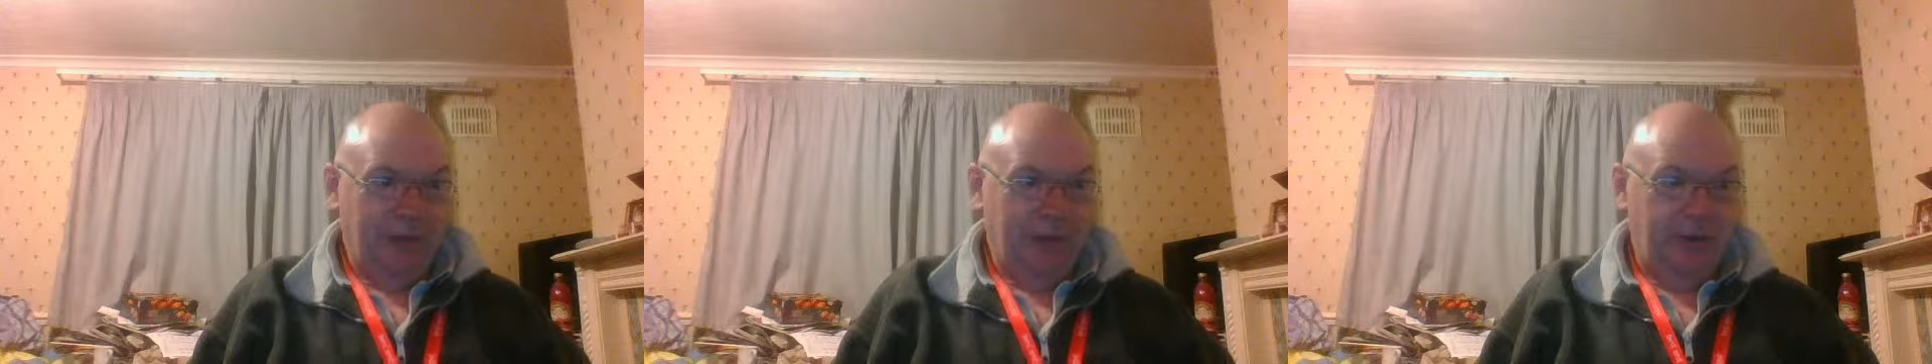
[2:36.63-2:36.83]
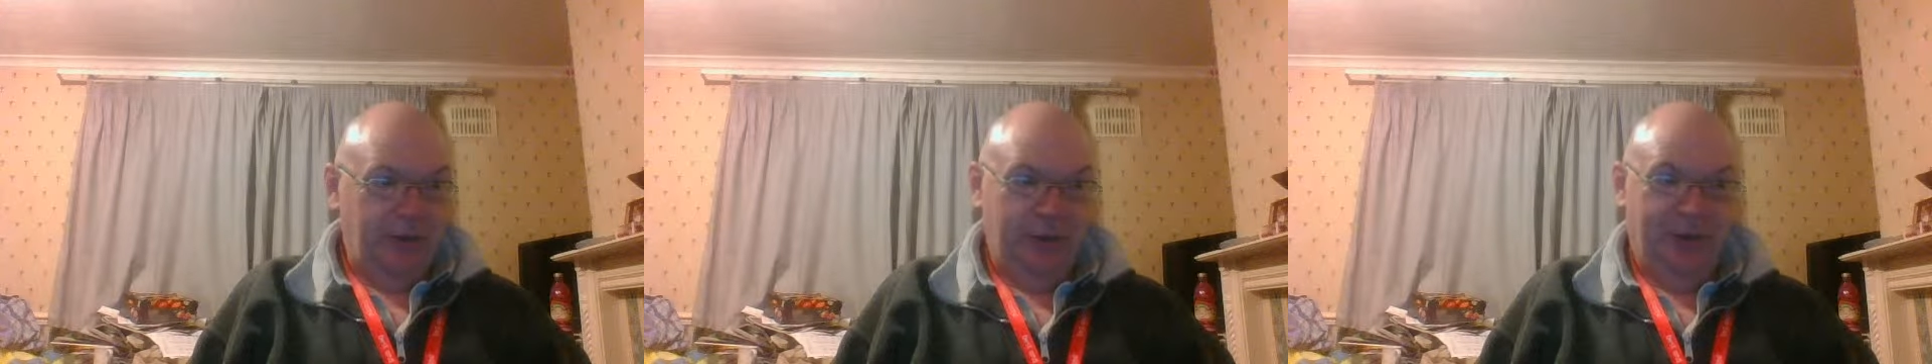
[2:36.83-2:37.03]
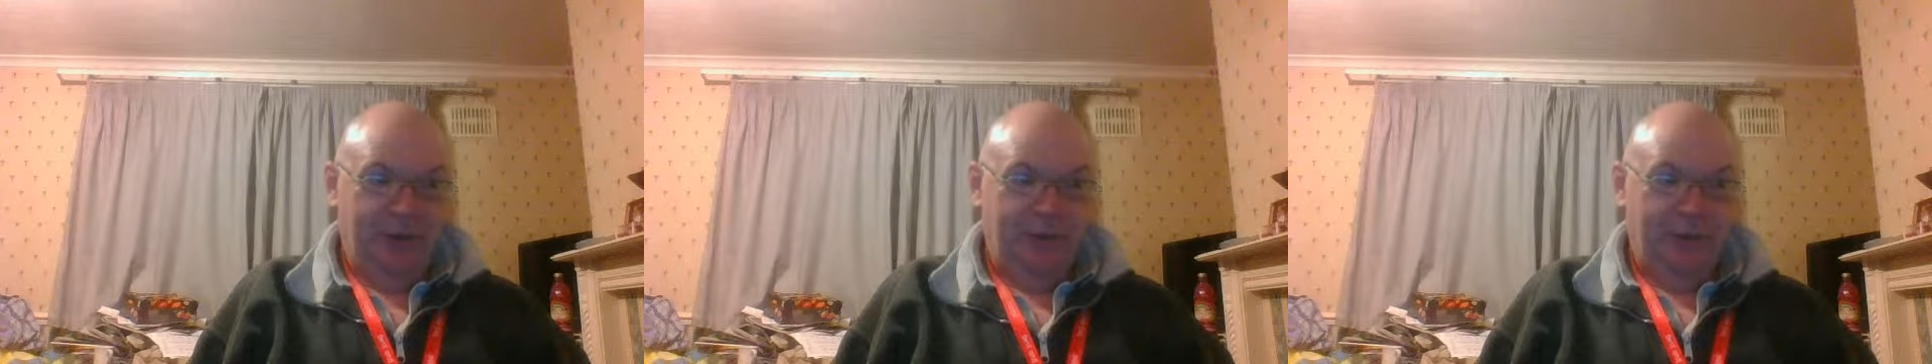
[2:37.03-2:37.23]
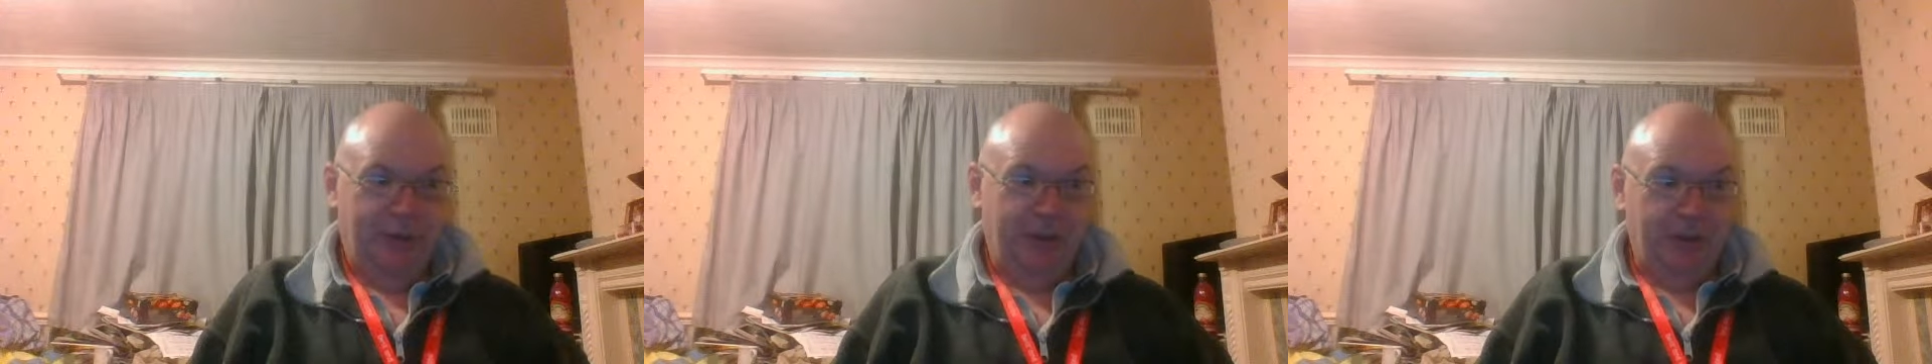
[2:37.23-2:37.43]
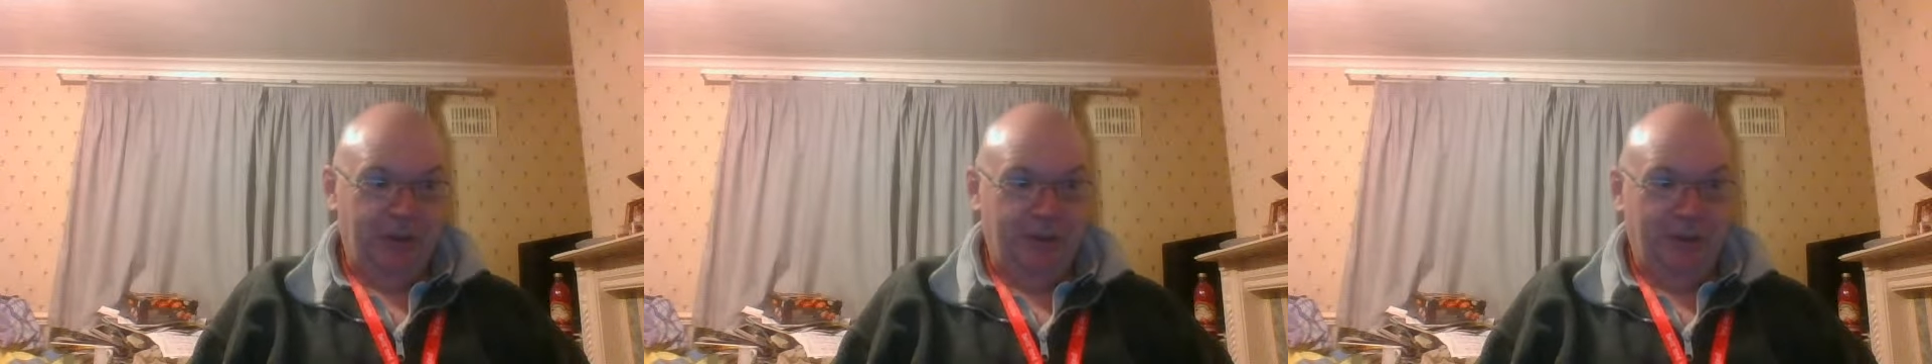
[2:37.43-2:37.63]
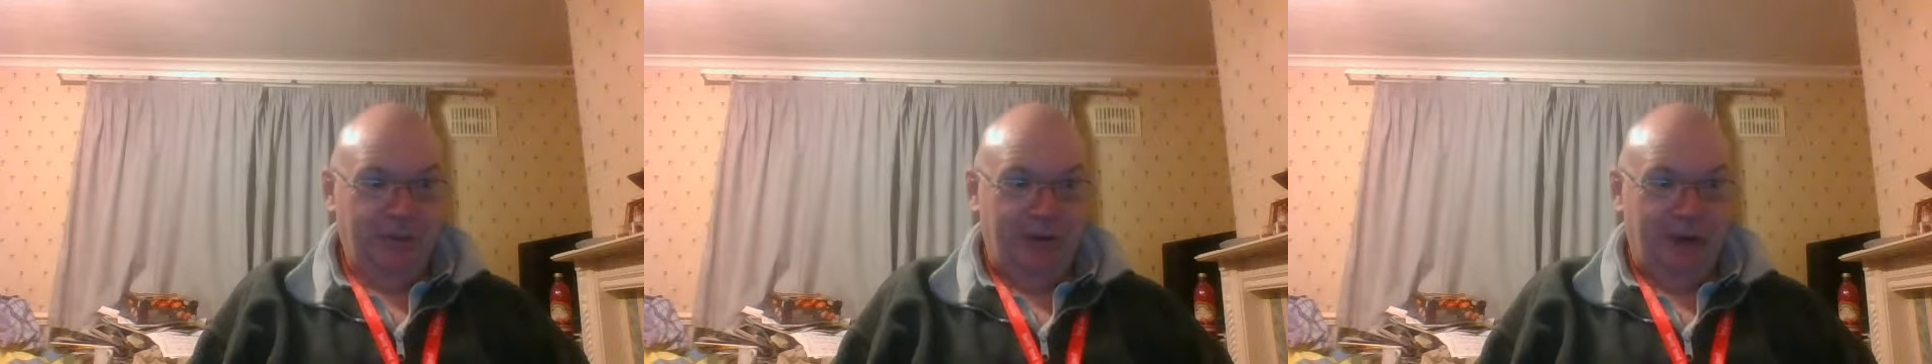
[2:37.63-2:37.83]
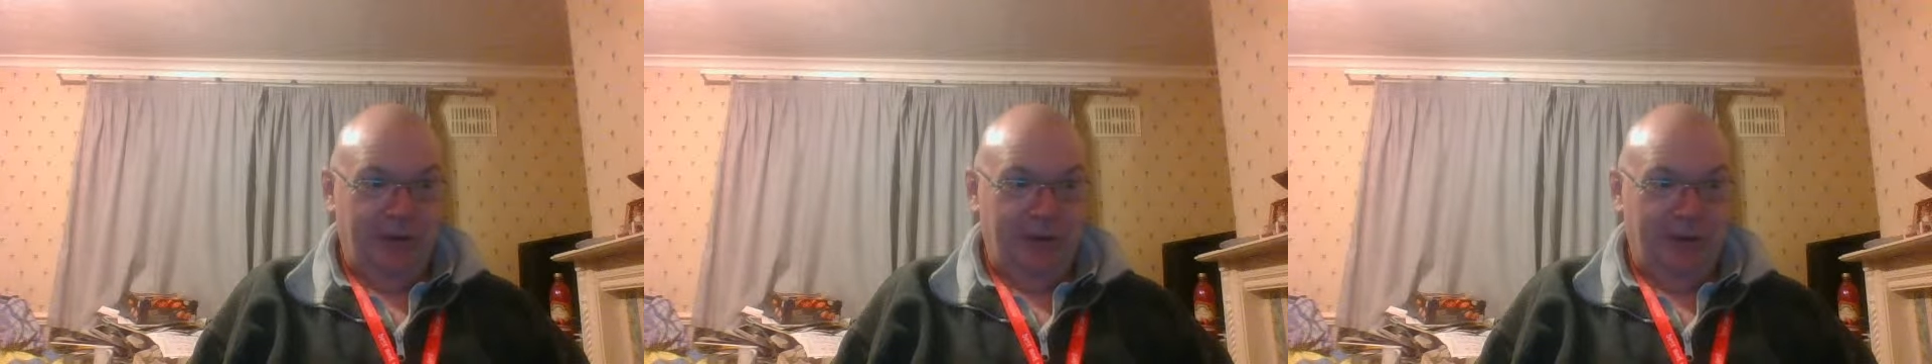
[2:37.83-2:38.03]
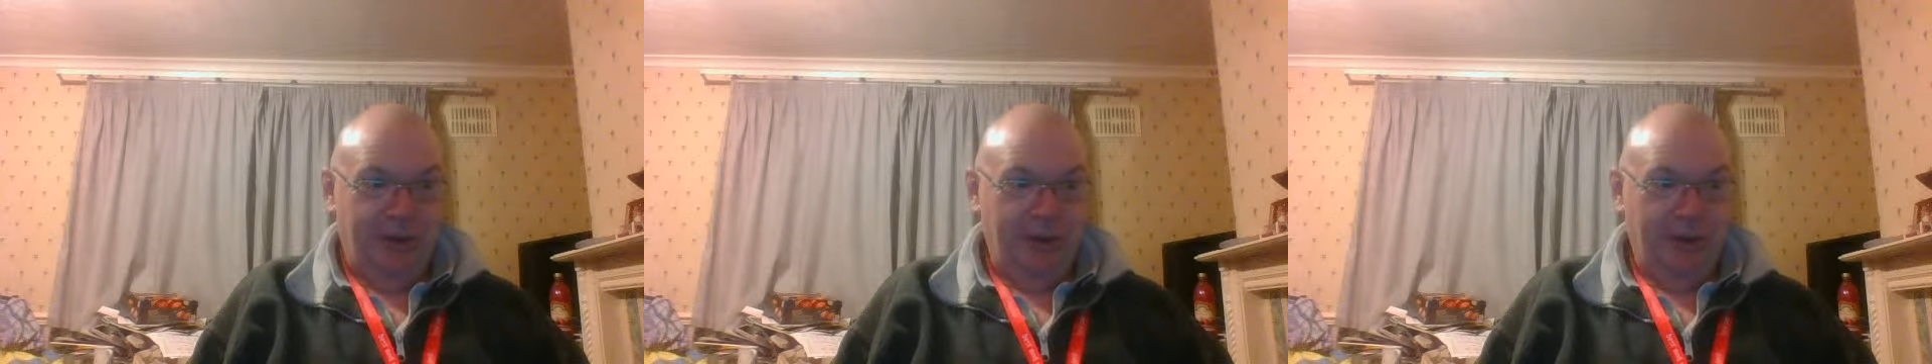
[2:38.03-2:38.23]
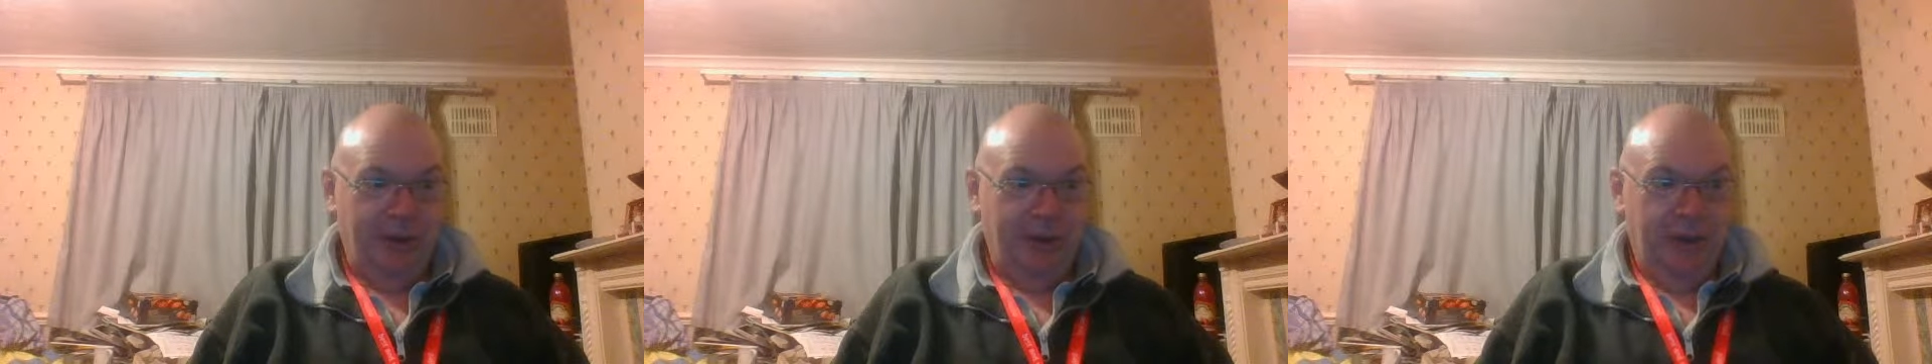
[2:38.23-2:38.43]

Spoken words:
Just because you're married